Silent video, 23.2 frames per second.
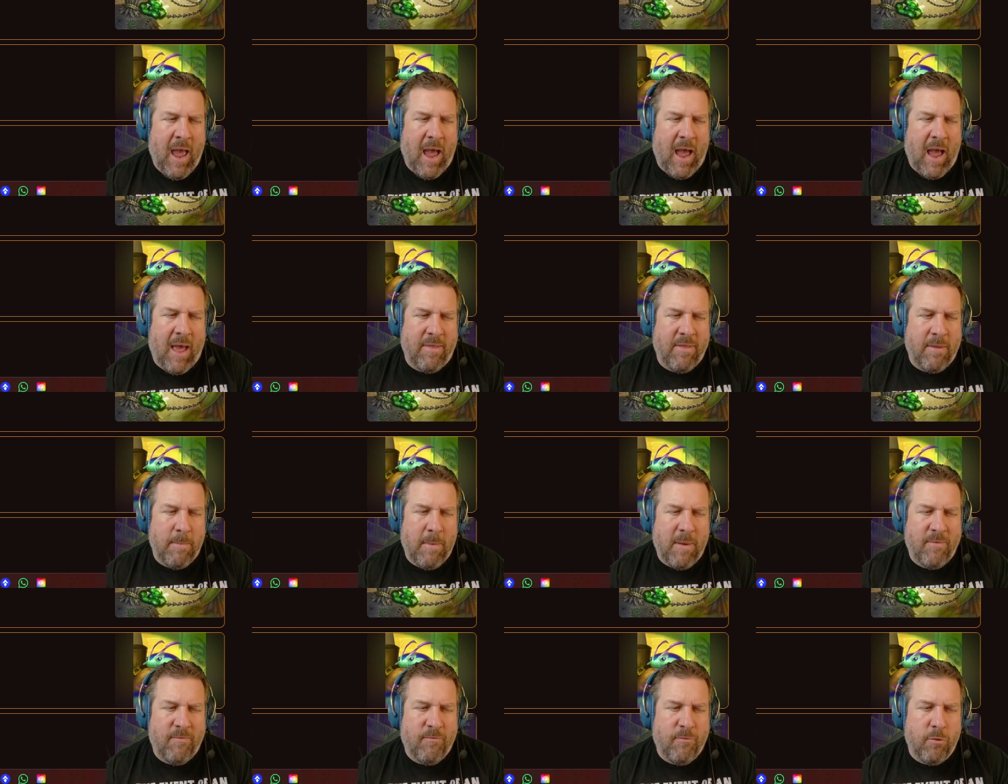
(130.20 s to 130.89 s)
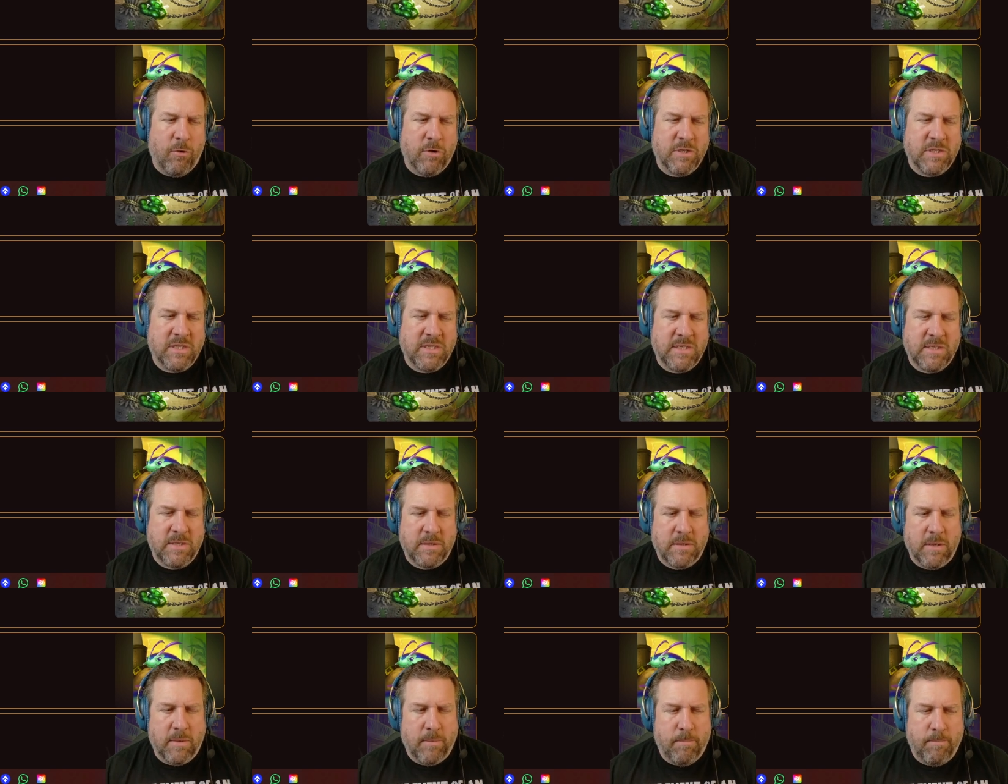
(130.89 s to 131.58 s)
They made Floor
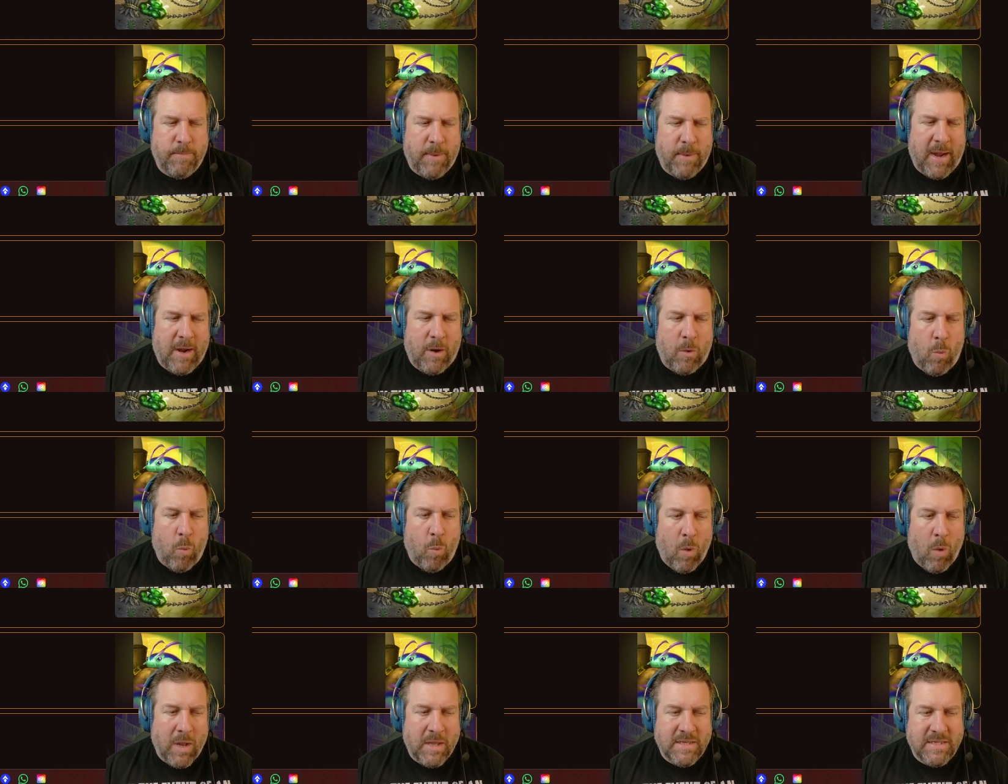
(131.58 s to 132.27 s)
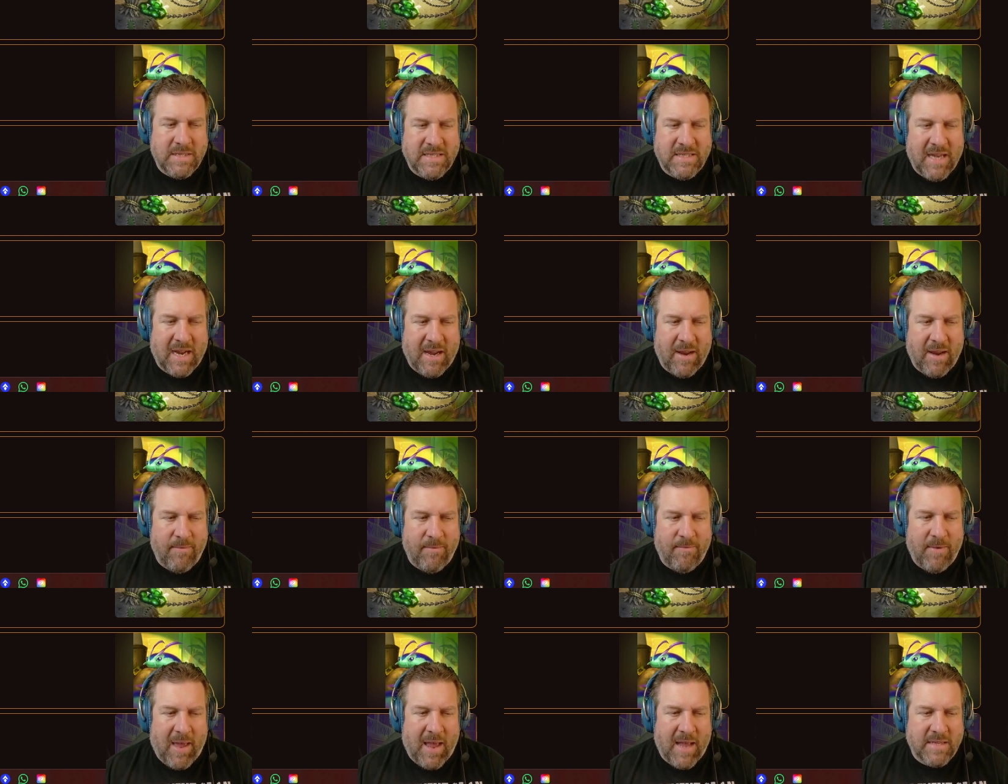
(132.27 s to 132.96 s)
Spike 1
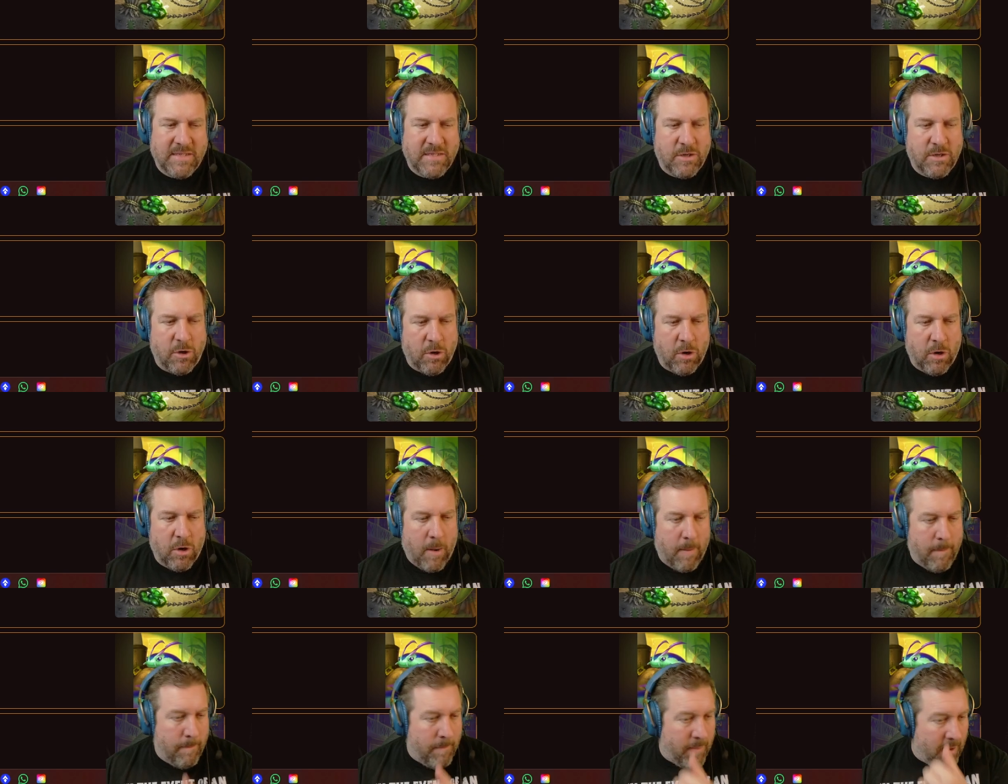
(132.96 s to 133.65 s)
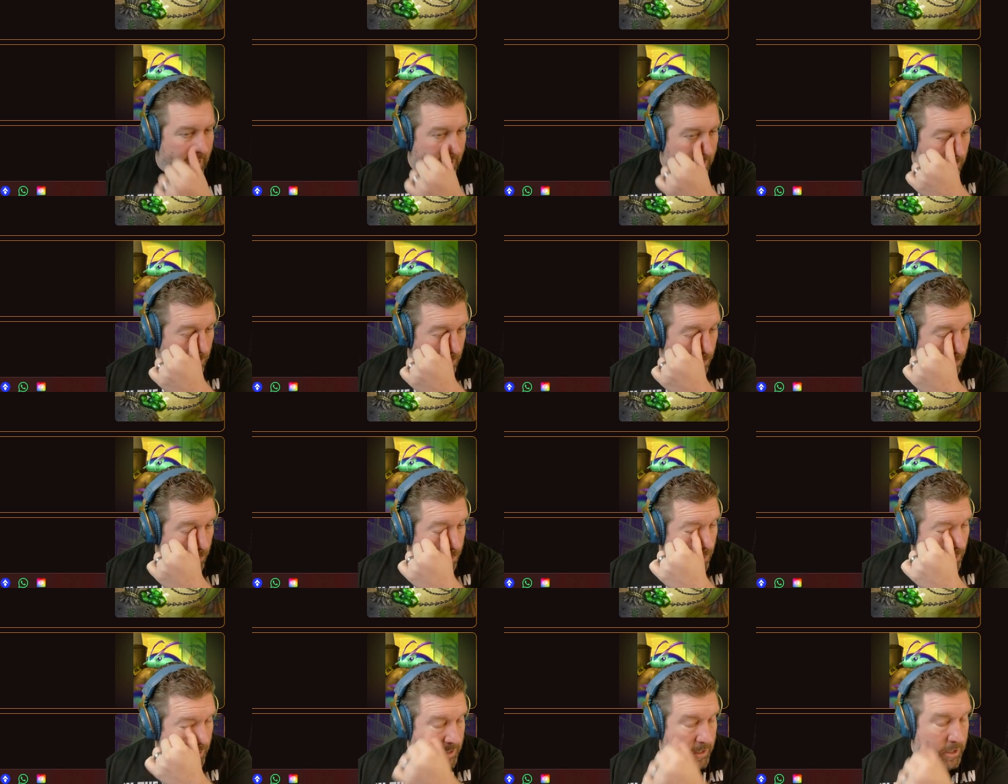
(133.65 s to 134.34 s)
second faster, but
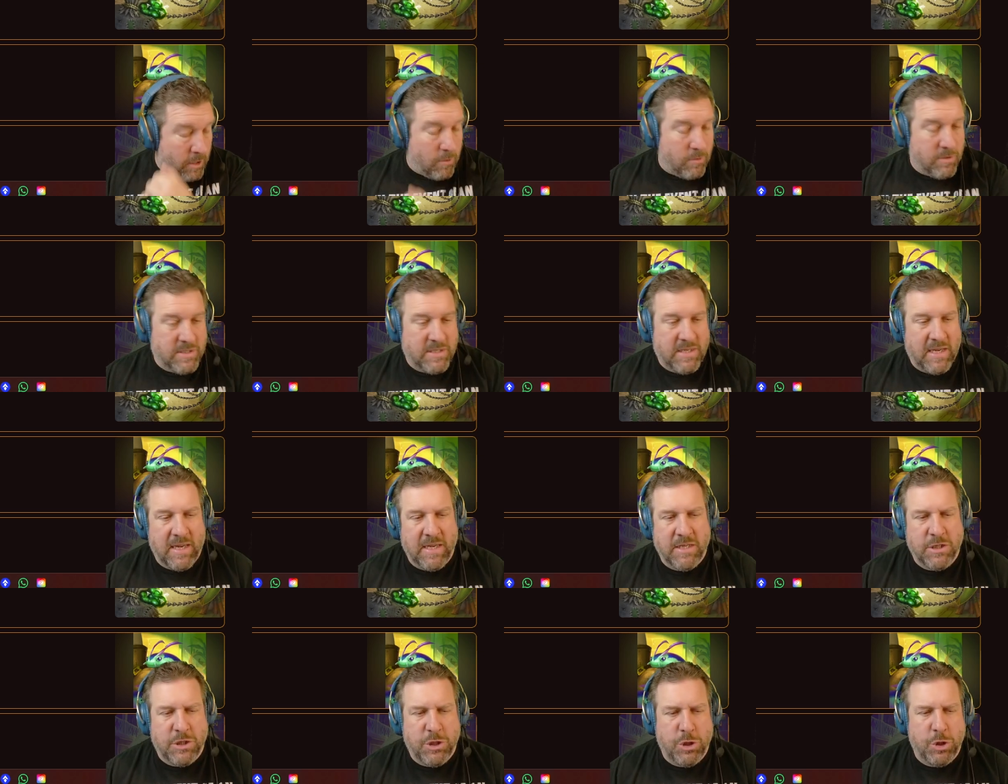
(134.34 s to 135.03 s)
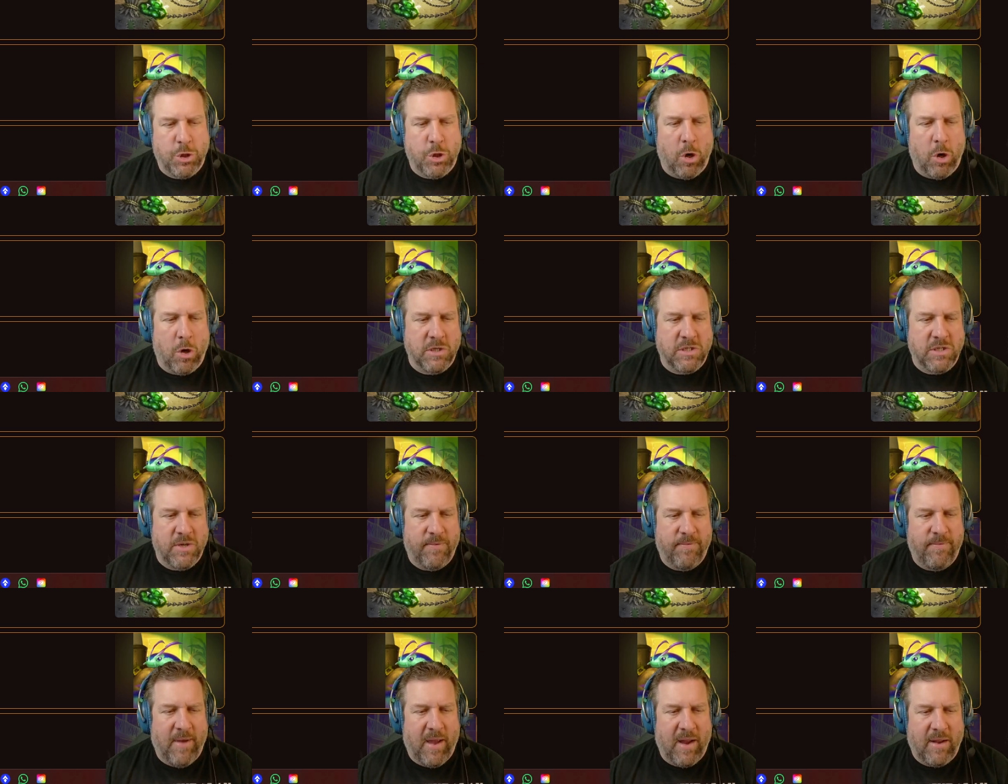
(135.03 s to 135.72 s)
reduced its charge
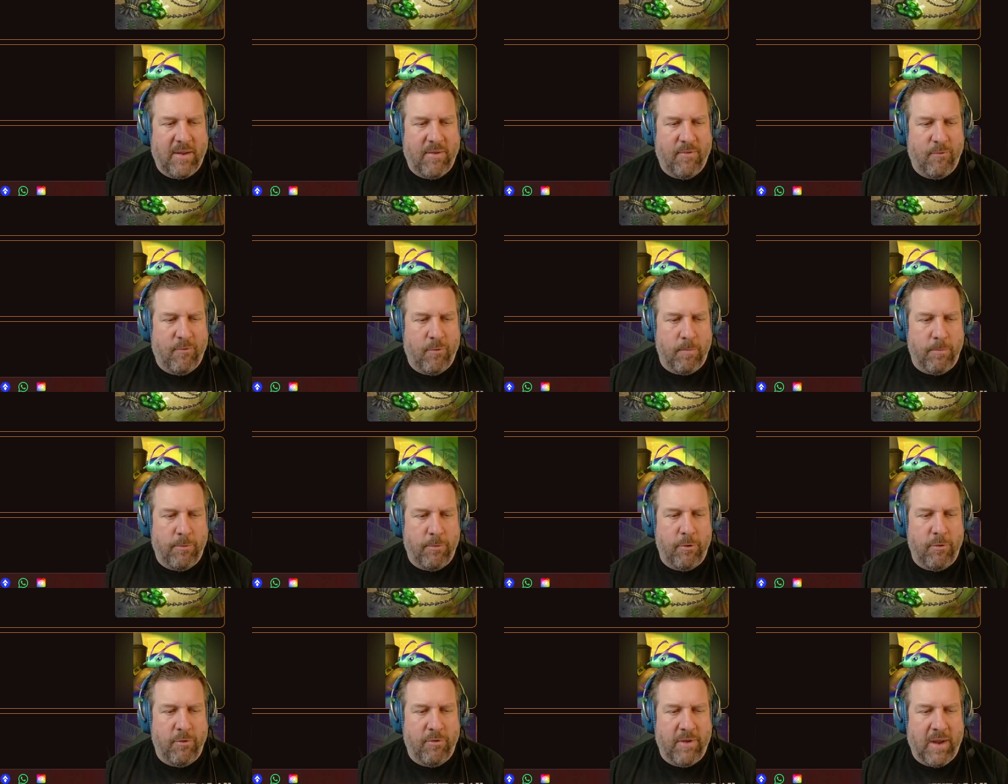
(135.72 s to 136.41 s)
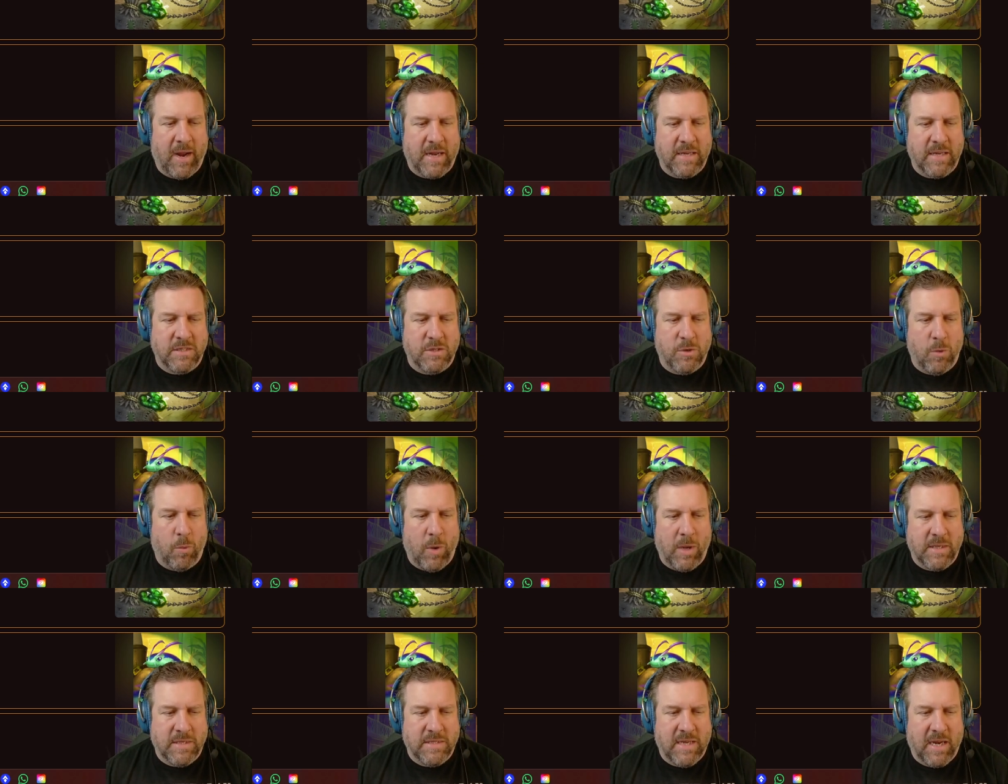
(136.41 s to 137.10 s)
effect from 2 seconds to
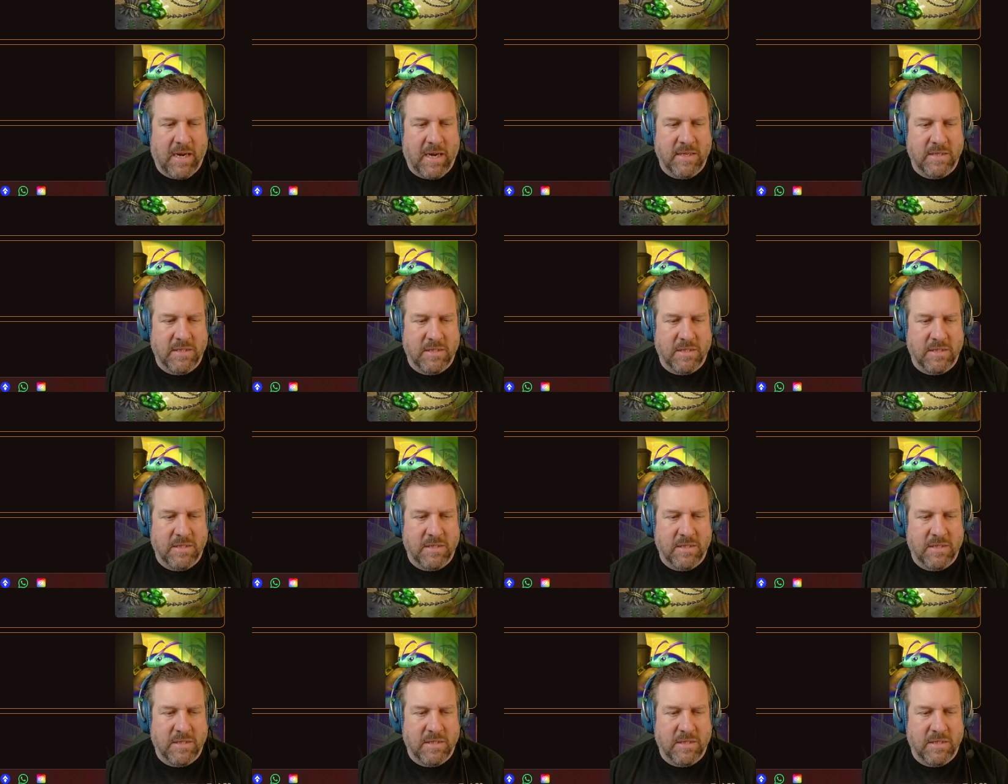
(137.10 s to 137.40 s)
1 second.